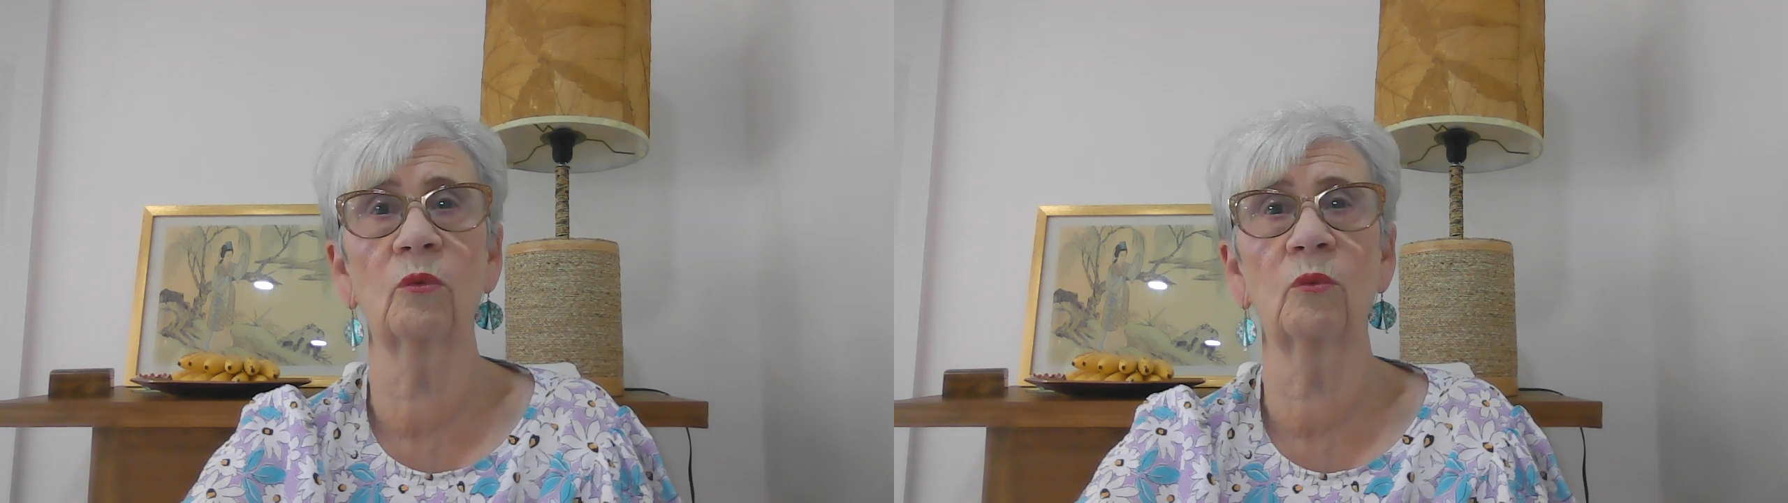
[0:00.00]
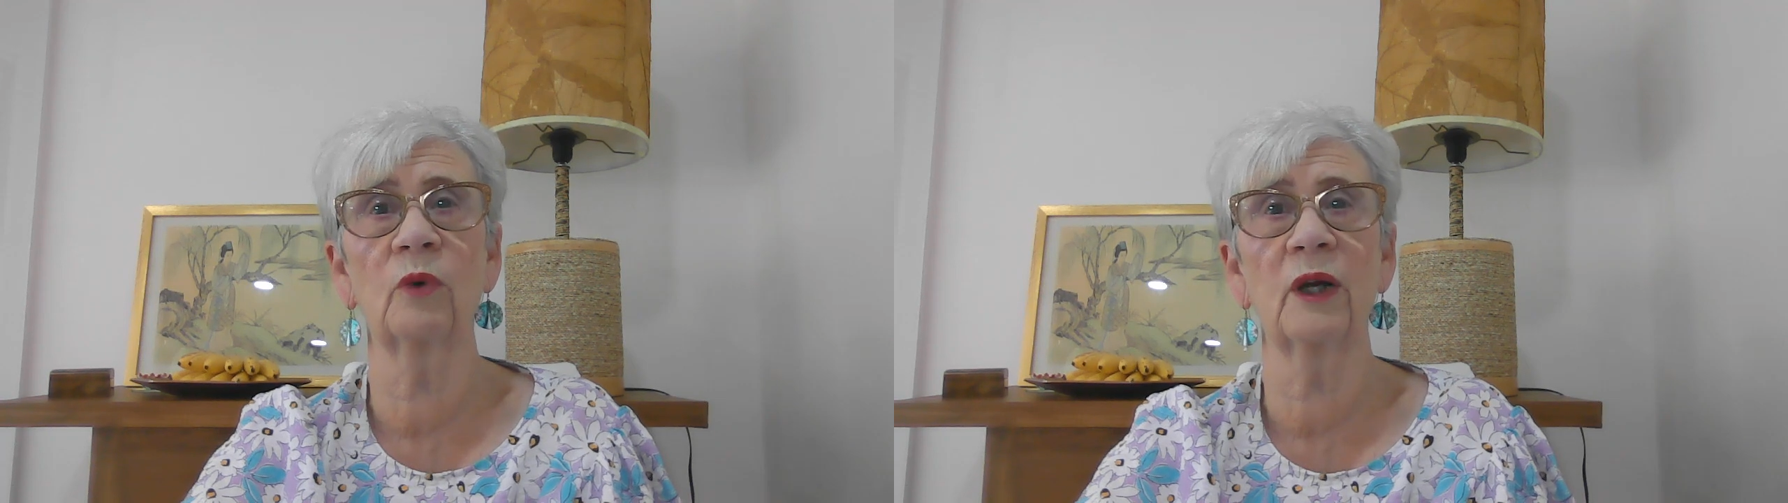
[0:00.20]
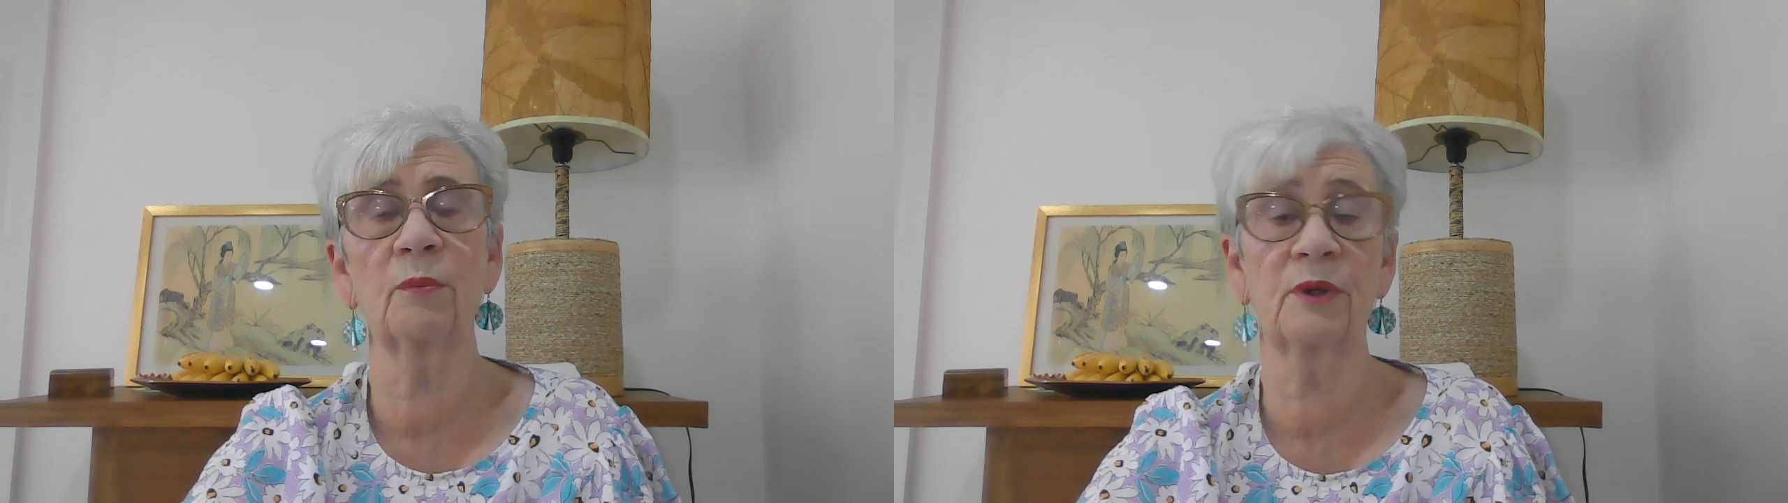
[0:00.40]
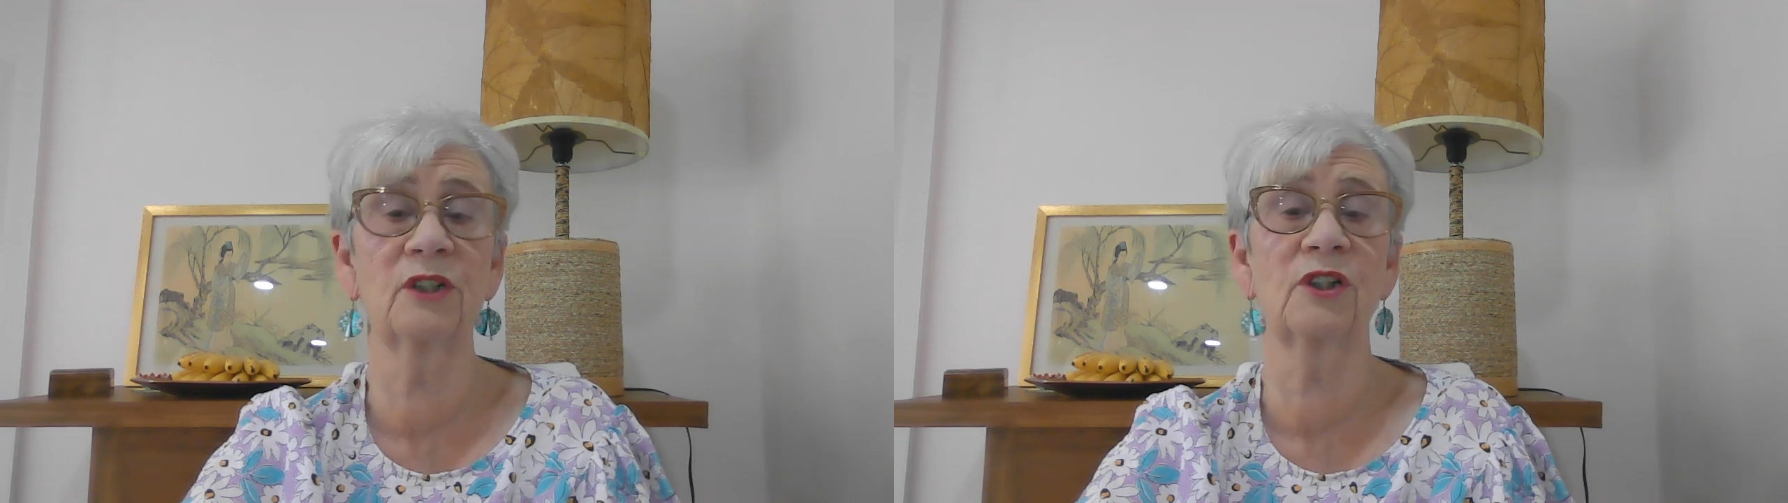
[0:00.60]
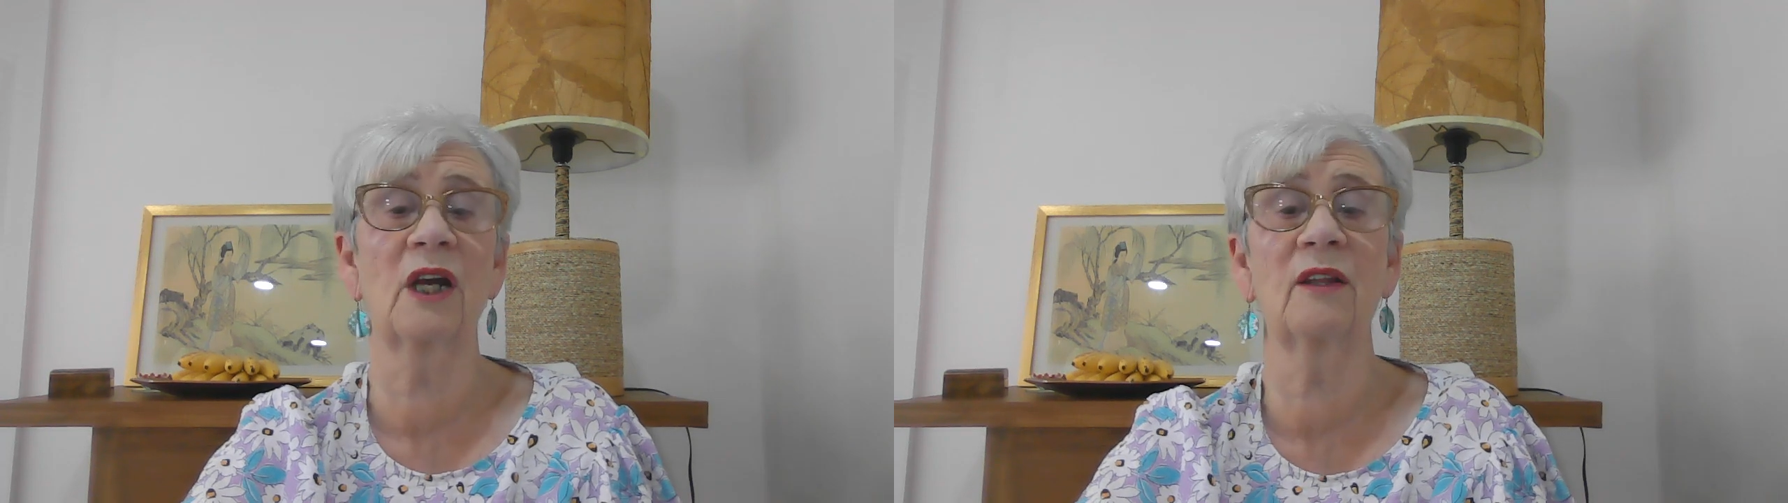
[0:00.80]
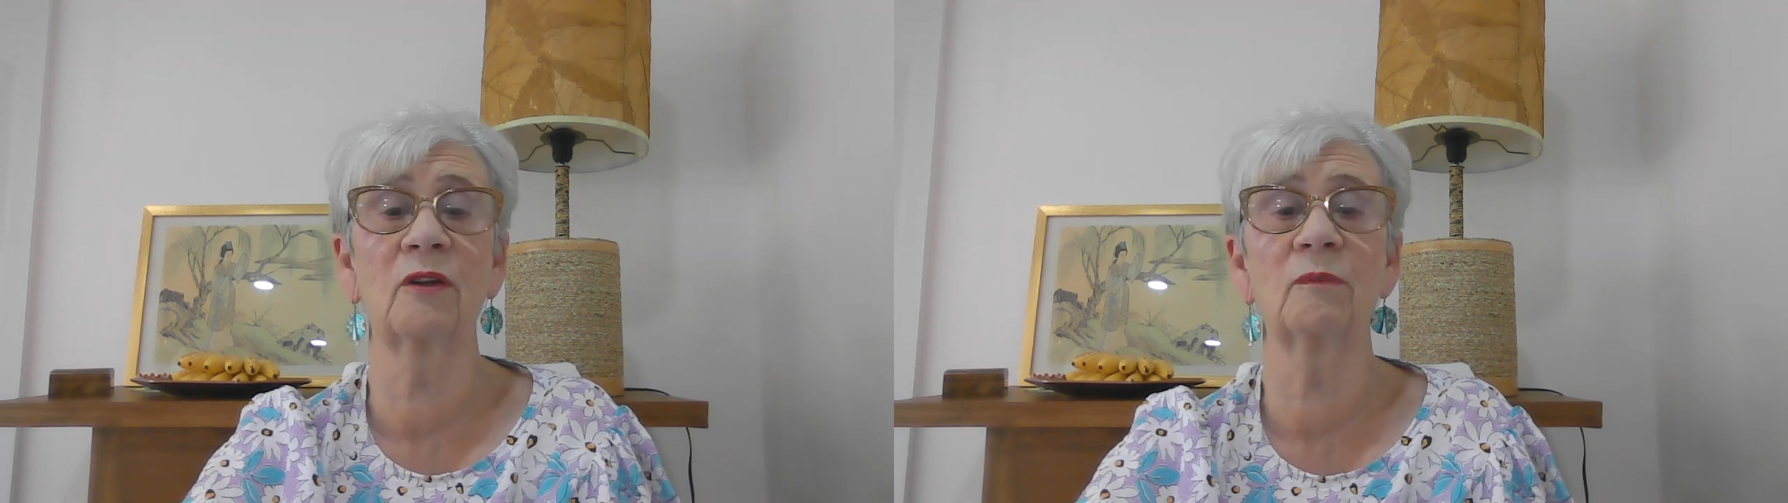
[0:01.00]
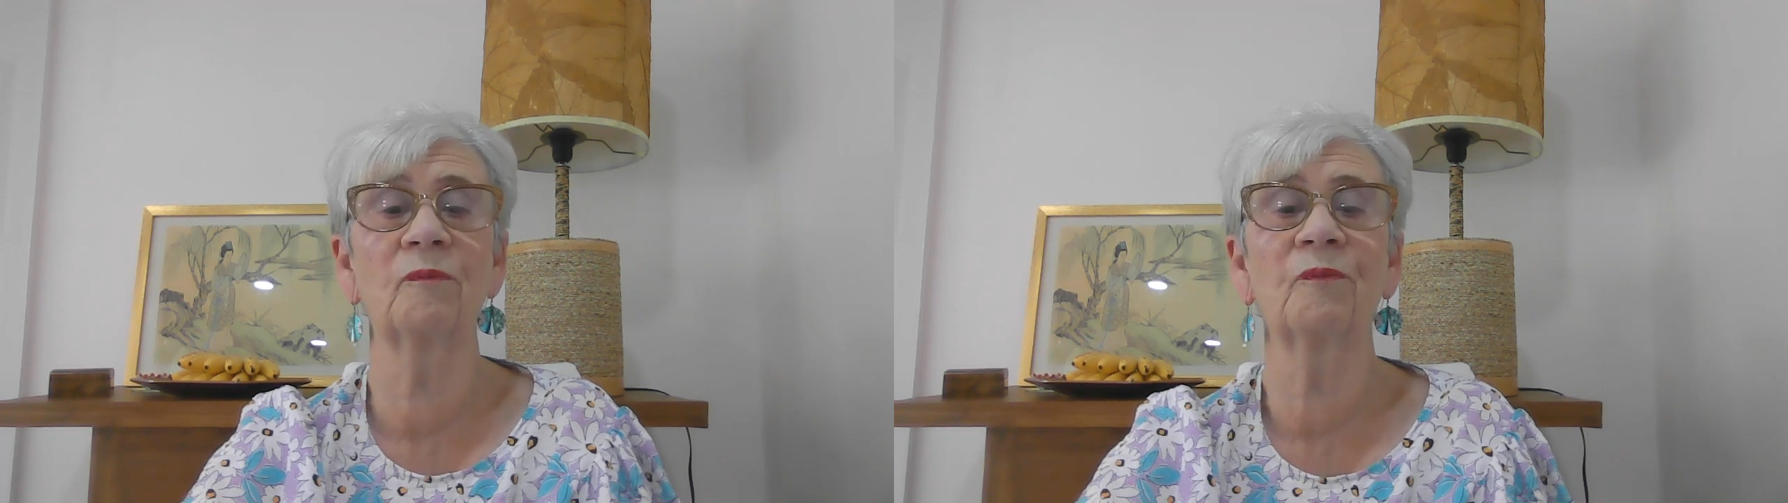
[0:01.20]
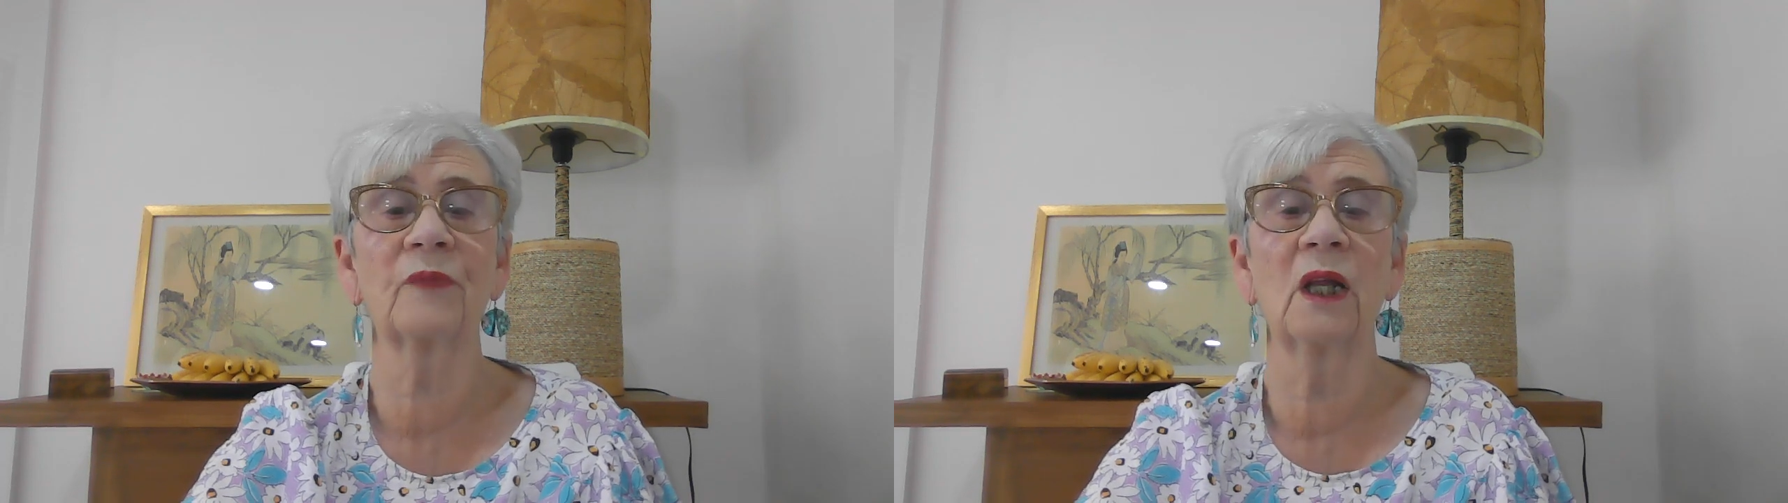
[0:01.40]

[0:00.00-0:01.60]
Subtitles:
we appreciate them.